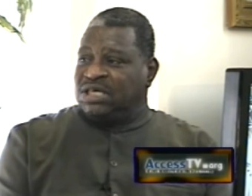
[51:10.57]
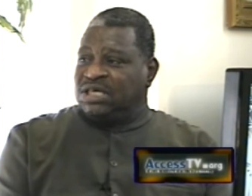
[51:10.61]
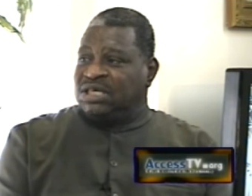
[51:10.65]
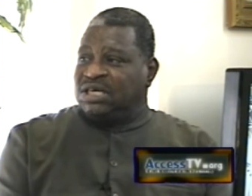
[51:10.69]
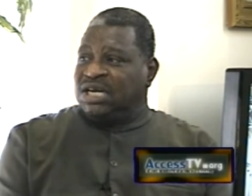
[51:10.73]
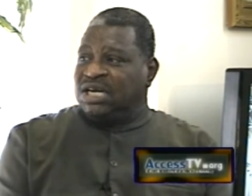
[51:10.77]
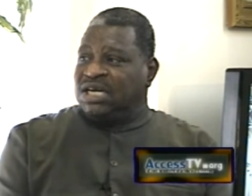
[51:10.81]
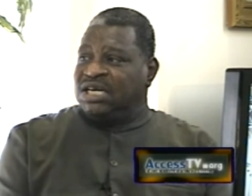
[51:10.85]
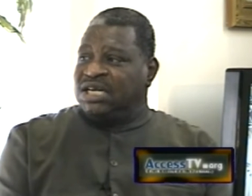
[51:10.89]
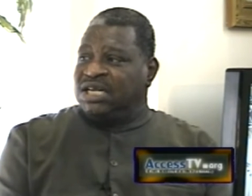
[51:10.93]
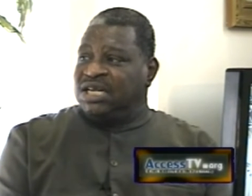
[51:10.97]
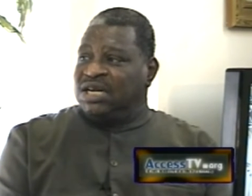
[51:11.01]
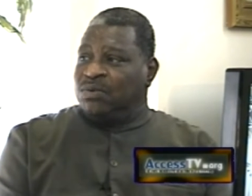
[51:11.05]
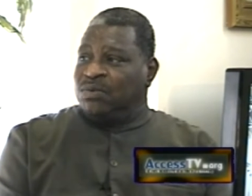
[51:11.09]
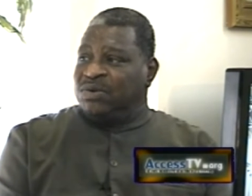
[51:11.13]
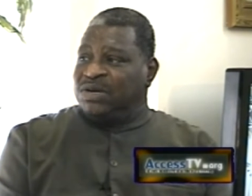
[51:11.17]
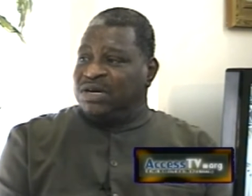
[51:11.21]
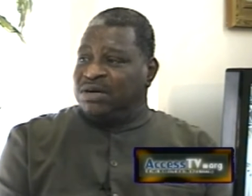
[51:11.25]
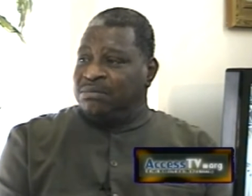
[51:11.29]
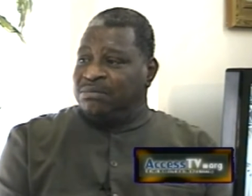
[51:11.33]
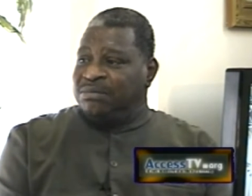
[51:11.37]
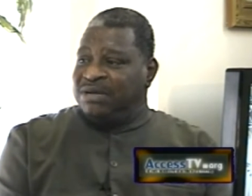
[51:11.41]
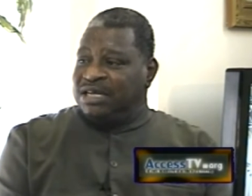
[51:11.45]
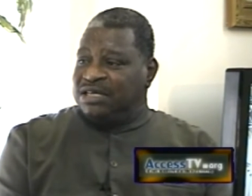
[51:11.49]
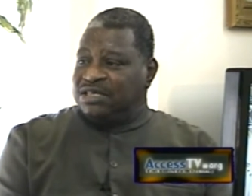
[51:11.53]
they deal with
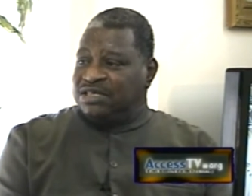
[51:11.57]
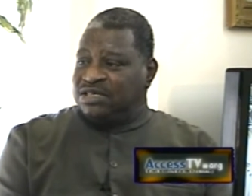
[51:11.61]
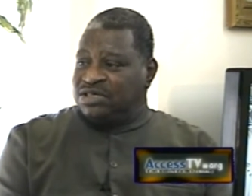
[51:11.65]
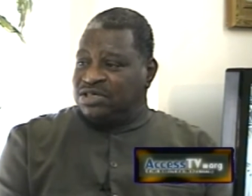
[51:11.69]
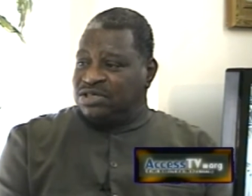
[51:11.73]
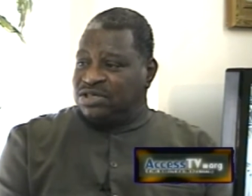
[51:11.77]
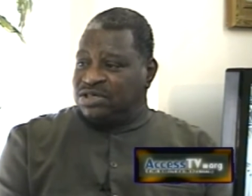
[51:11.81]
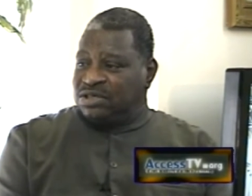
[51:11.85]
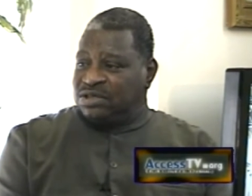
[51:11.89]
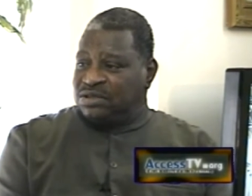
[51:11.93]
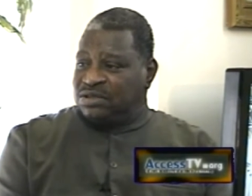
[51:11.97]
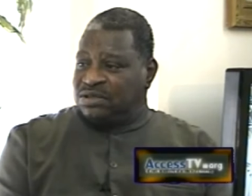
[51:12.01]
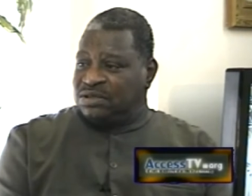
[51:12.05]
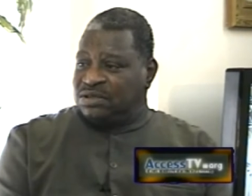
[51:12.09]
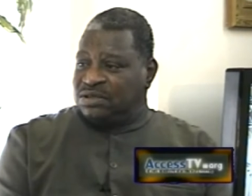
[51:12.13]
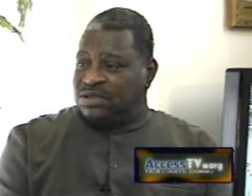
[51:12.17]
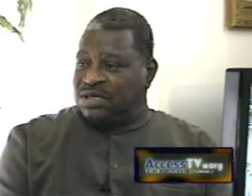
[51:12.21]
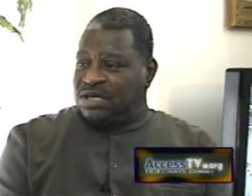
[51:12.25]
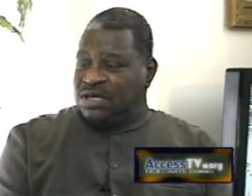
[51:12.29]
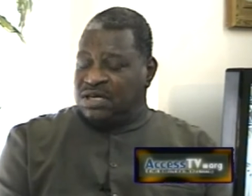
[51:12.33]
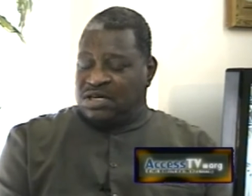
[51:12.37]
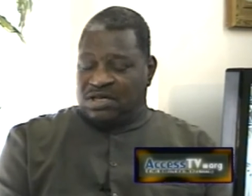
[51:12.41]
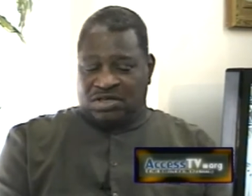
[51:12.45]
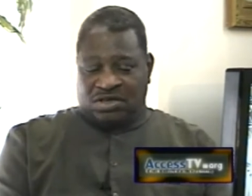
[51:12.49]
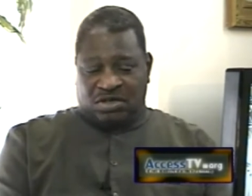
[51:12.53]
the messenger.
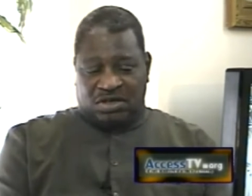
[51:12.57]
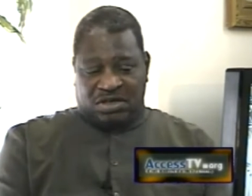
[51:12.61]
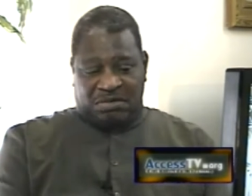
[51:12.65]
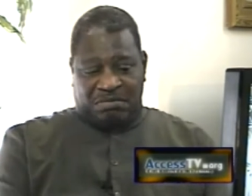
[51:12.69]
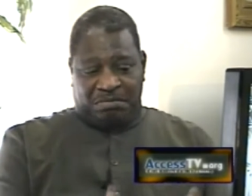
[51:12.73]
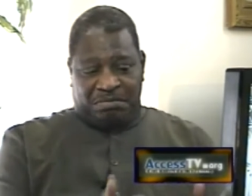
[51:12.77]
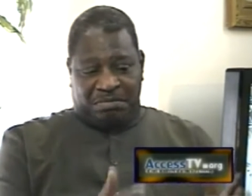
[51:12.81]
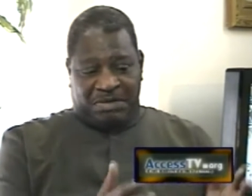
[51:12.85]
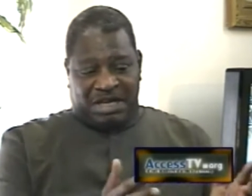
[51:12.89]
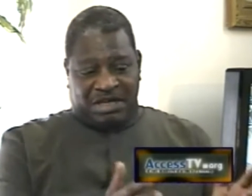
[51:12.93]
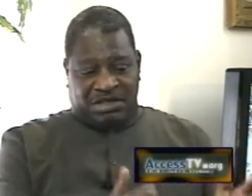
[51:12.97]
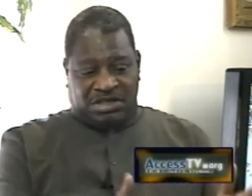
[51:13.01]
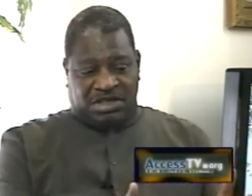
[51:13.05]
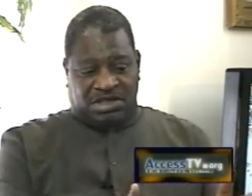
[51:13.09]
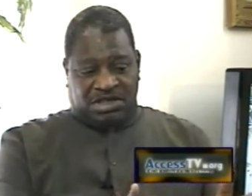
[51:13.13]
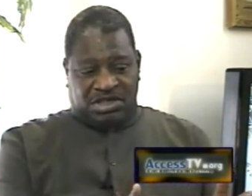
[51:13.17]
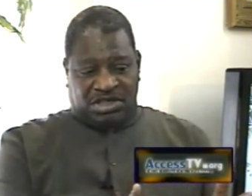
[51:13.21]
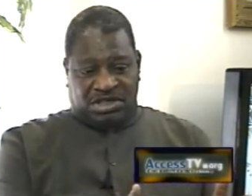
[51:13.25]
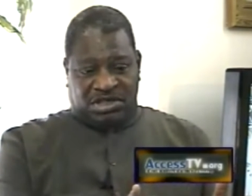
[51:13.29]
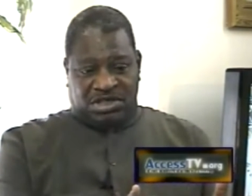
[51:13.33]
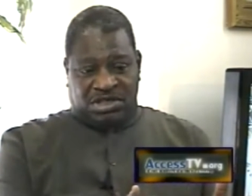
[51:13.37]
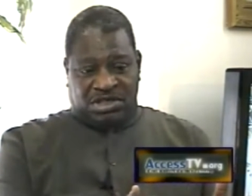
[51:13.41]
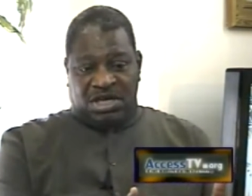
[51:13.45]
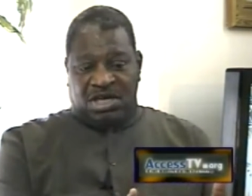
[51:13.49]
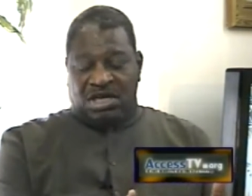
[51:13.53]
Mm-hmm. So the
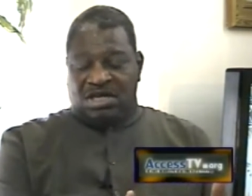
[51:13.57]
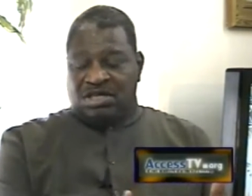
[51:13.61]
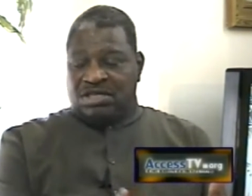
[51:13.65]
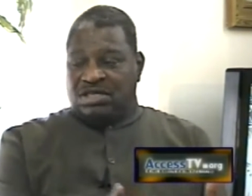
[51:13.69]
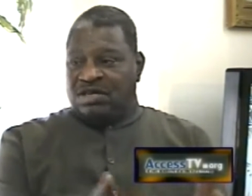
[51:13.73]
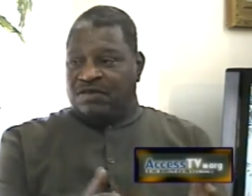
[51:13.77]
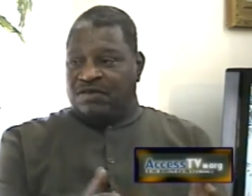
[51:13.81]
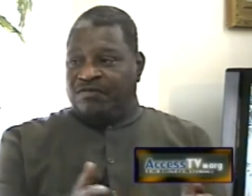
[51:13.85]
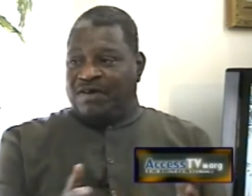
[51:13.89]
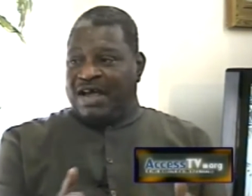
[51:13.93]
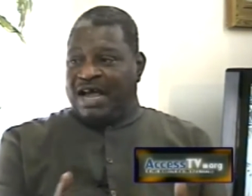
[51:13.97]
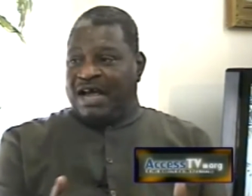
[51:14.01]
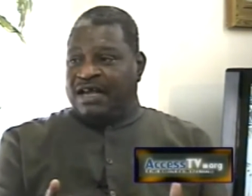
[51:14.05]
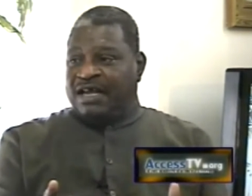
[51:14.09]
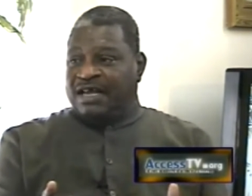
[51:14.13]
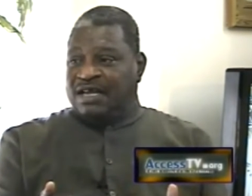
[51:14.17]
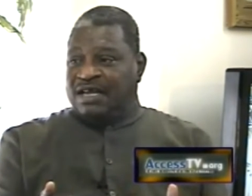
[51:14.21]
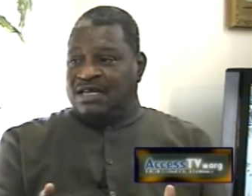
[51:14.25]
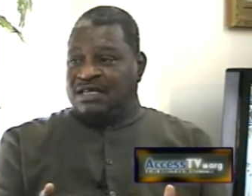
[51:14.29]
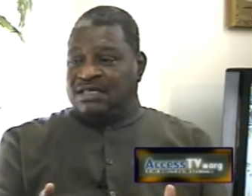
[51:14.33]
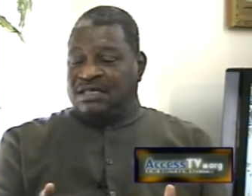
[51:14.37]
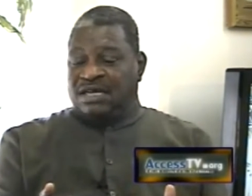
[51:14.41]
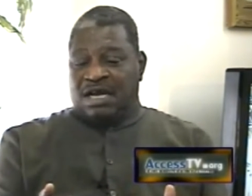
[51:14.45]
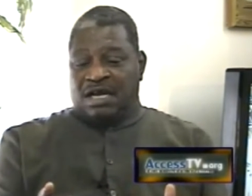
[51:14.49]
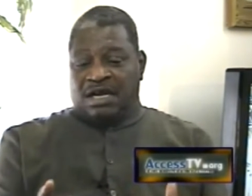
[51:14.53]
messenger, so the fact
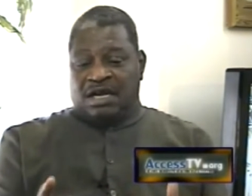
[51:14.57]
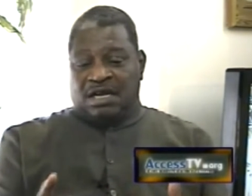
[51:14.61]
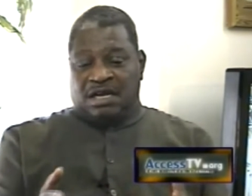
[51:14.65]
is,